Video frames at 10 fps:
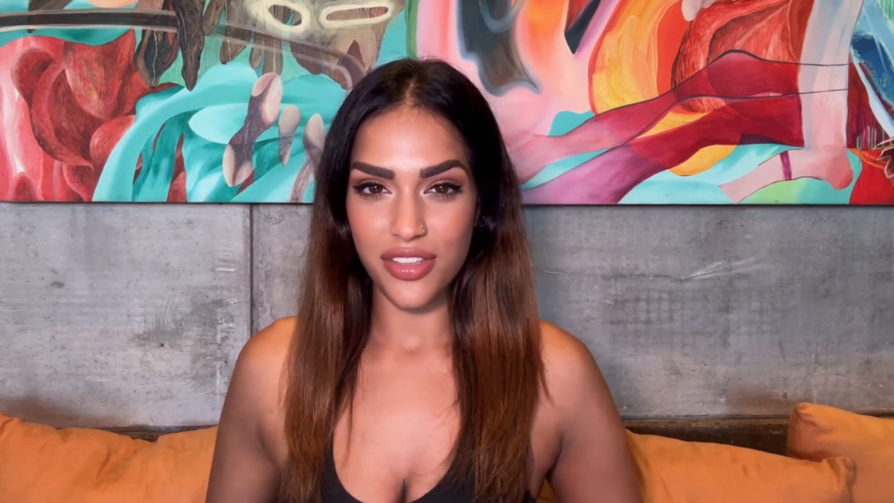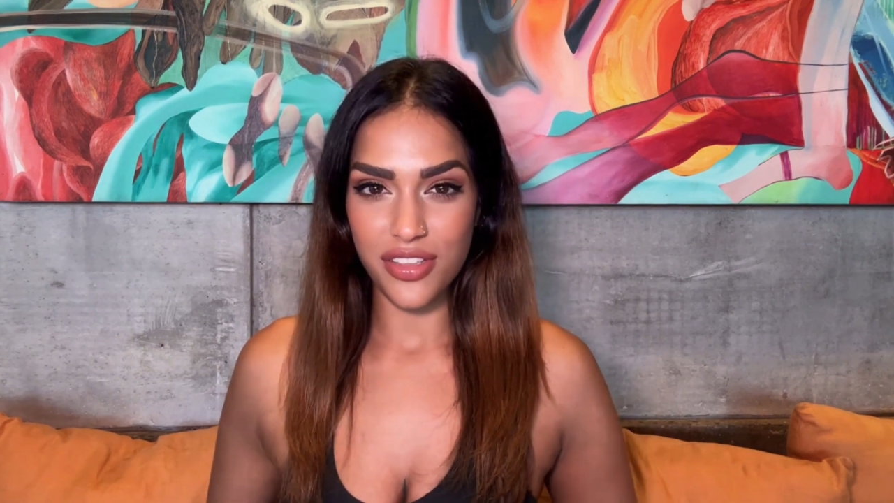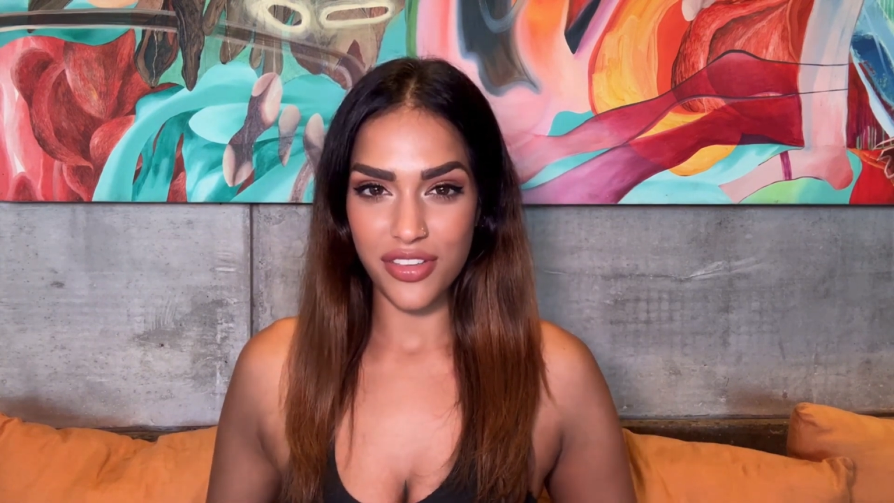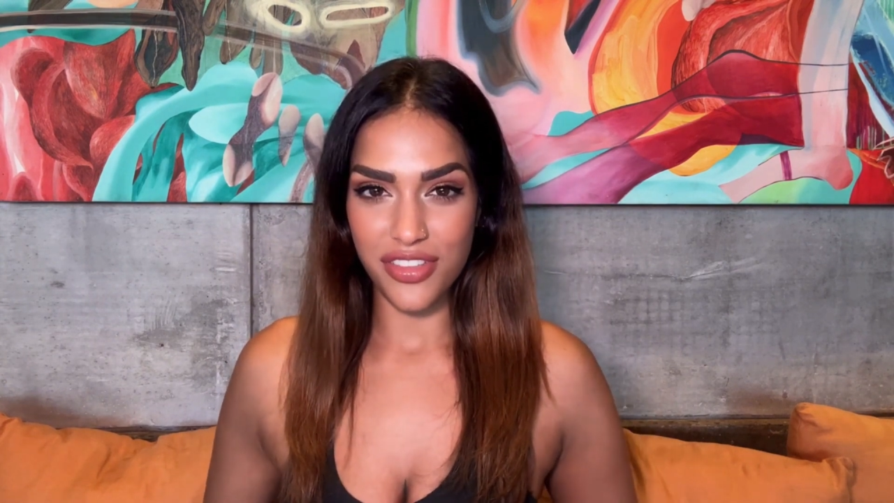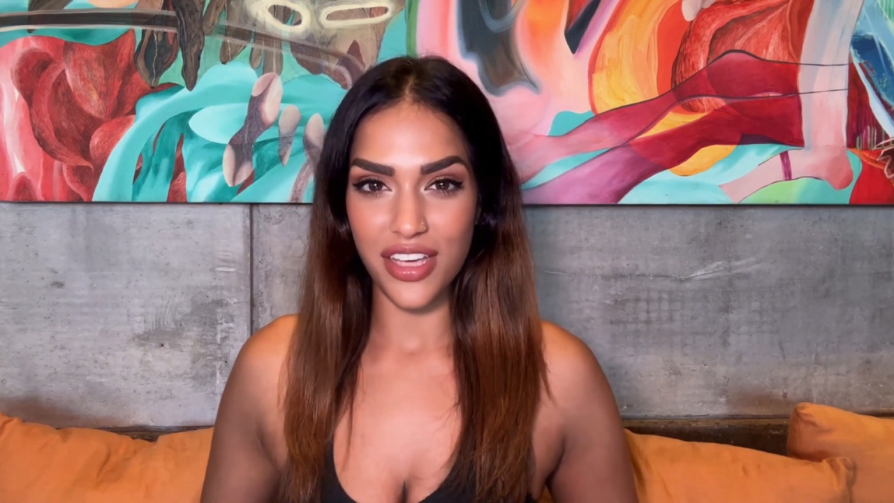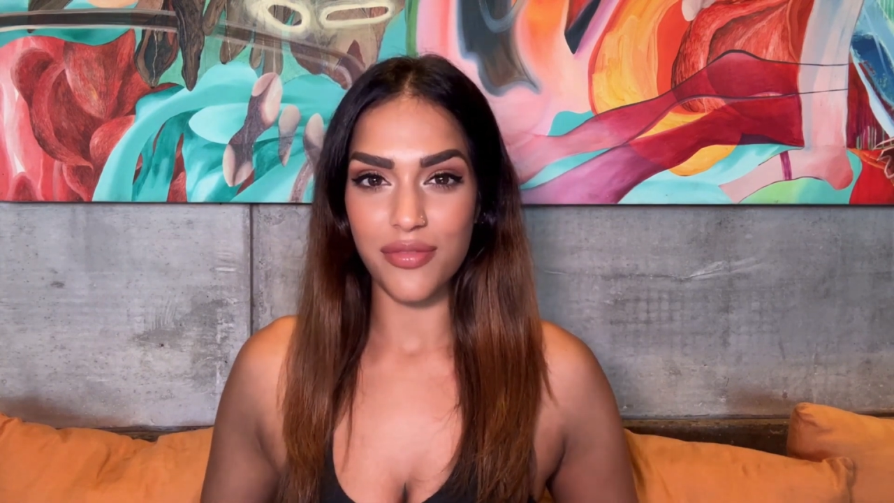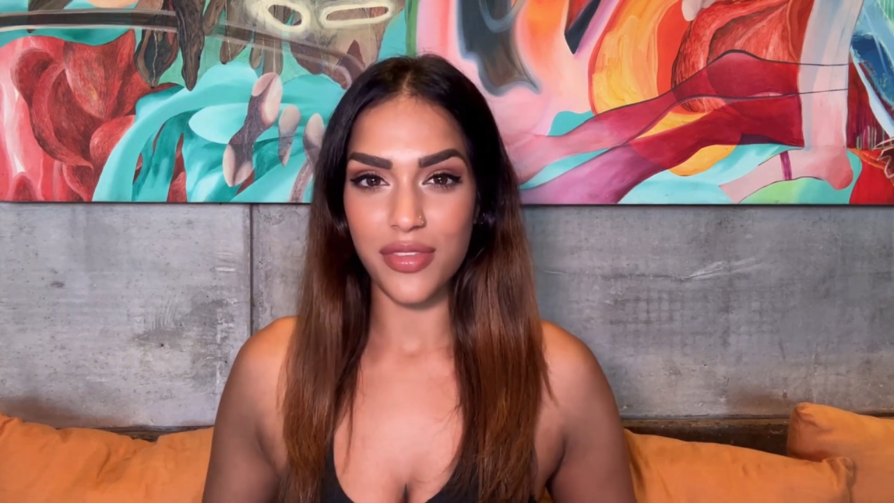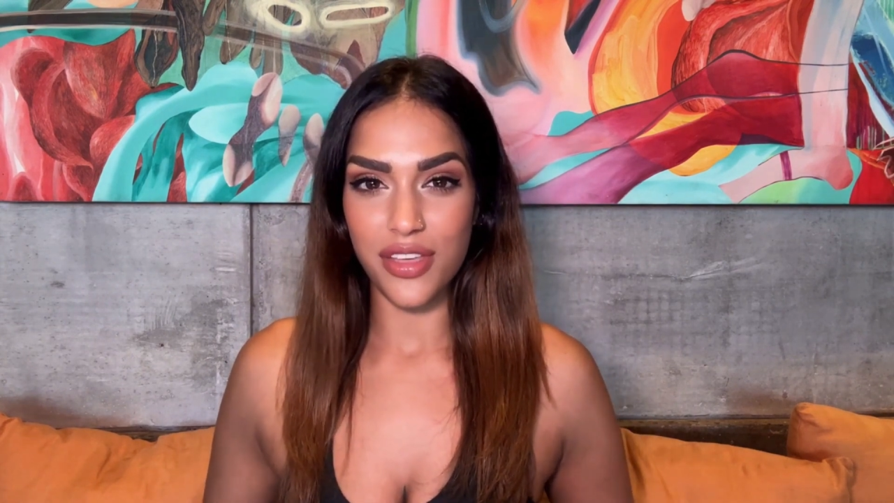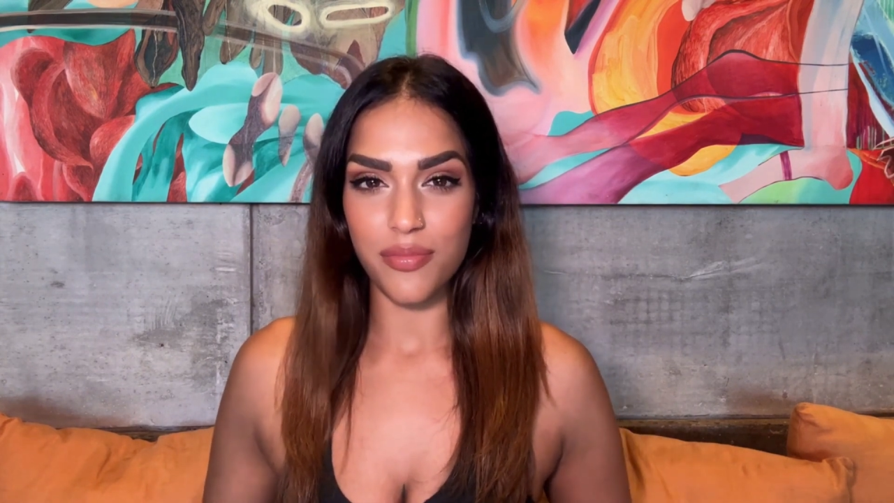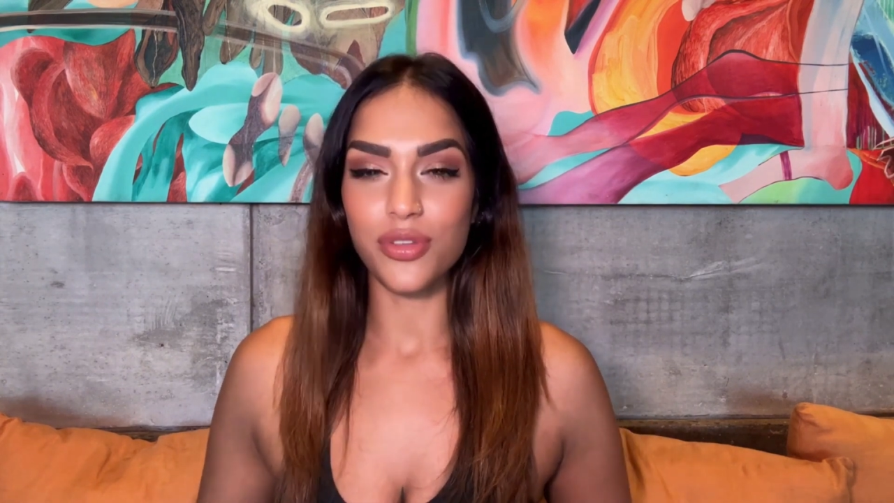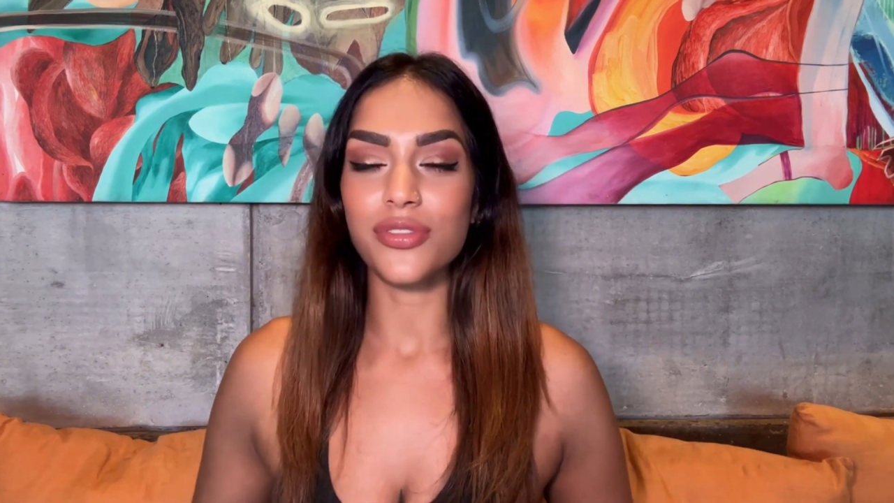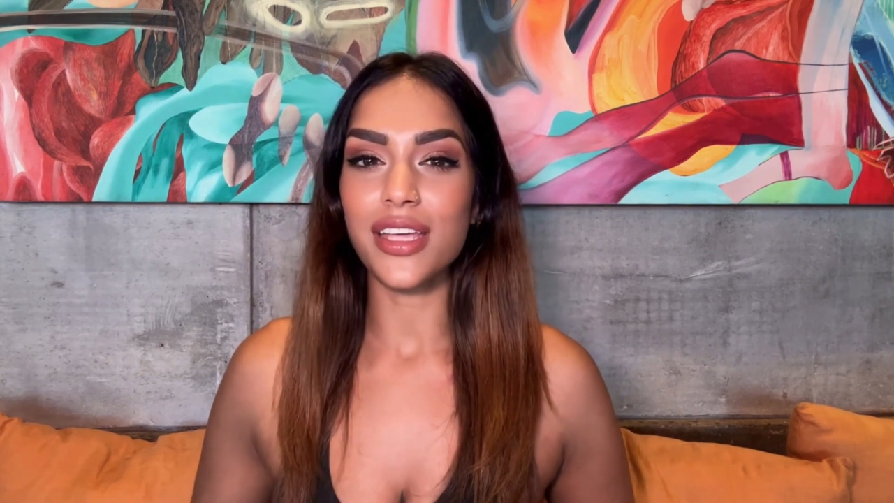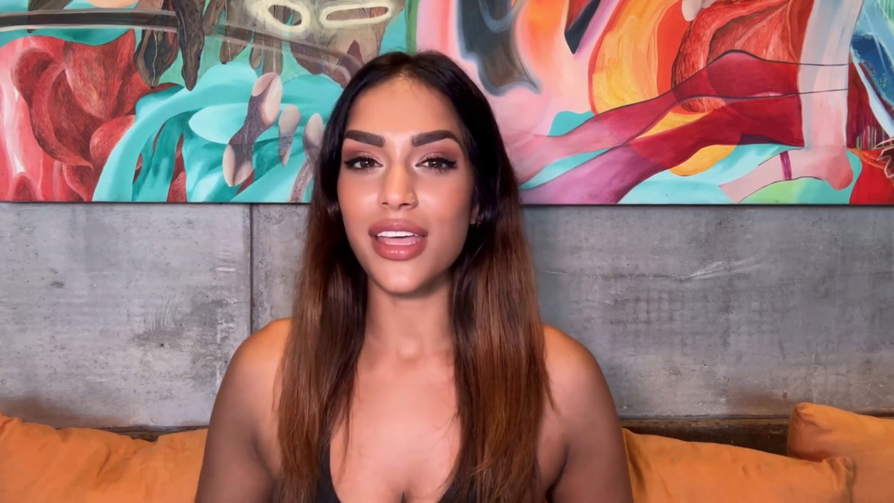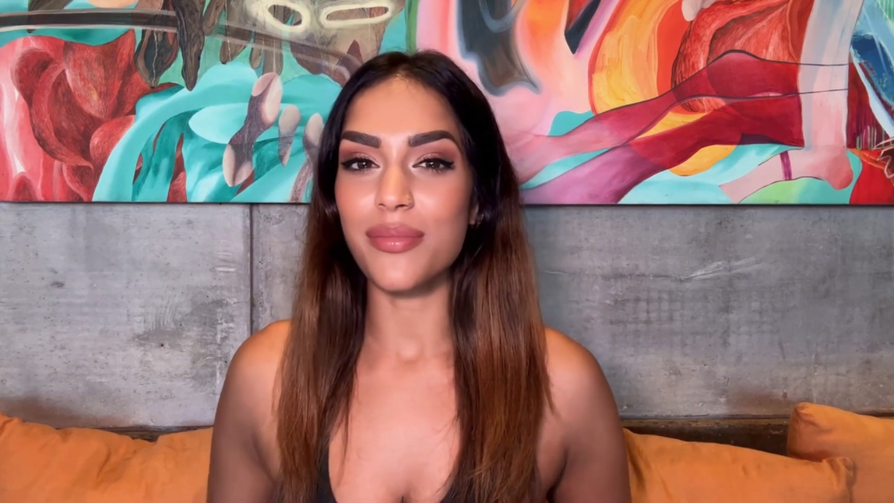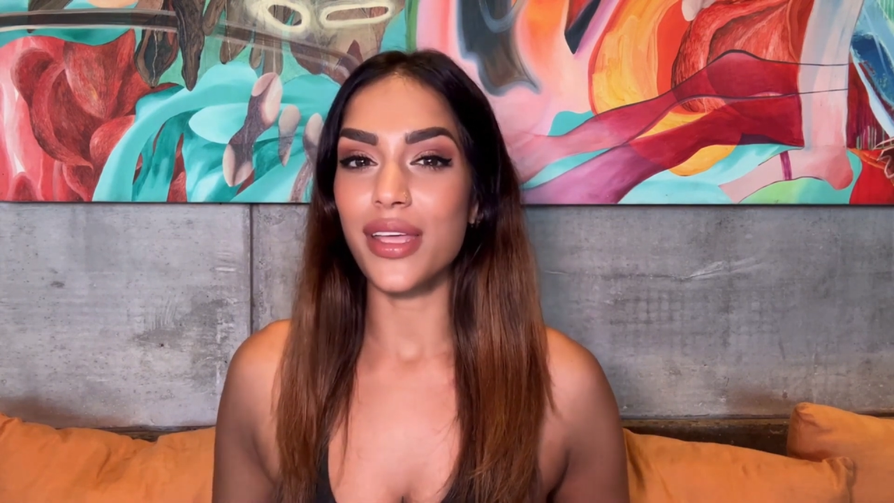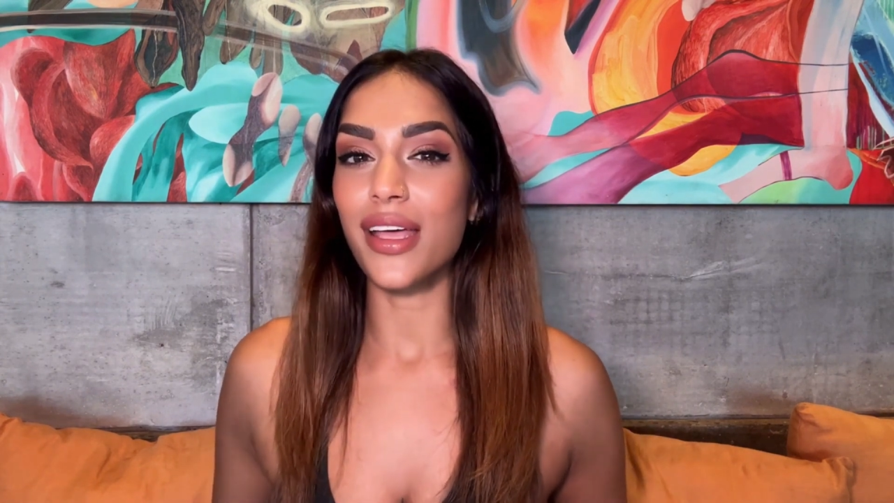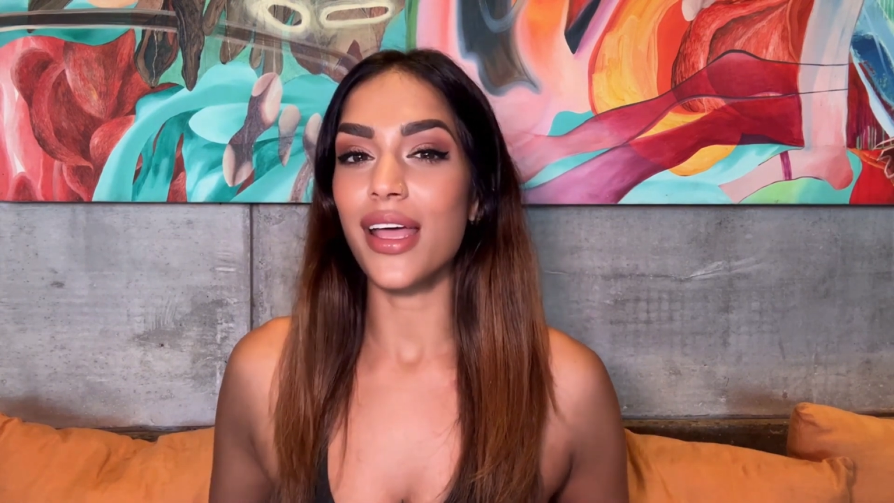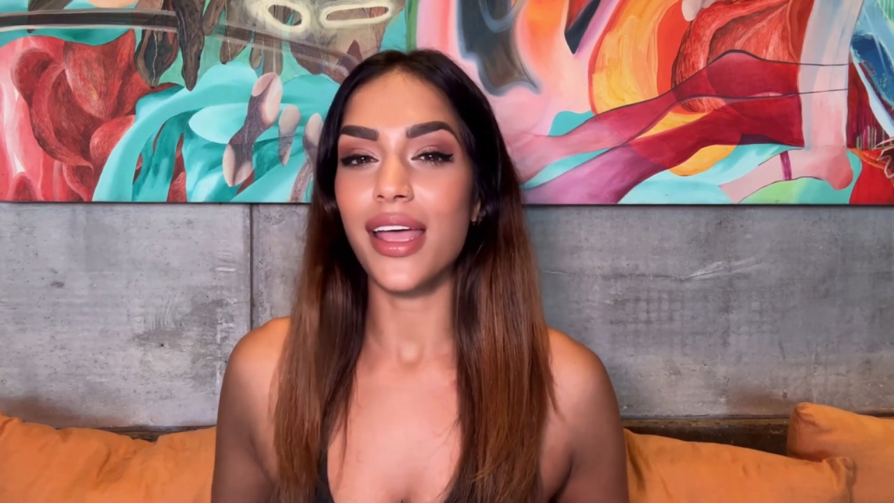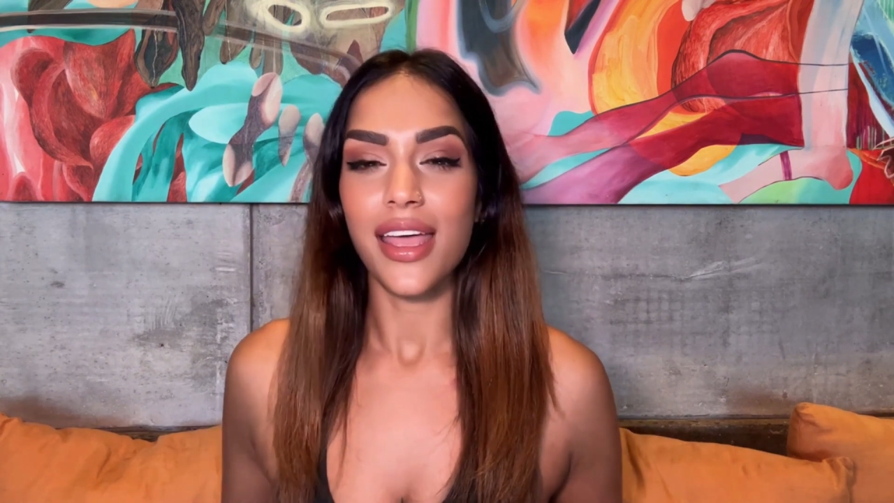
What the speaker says: looks like me, moves like me.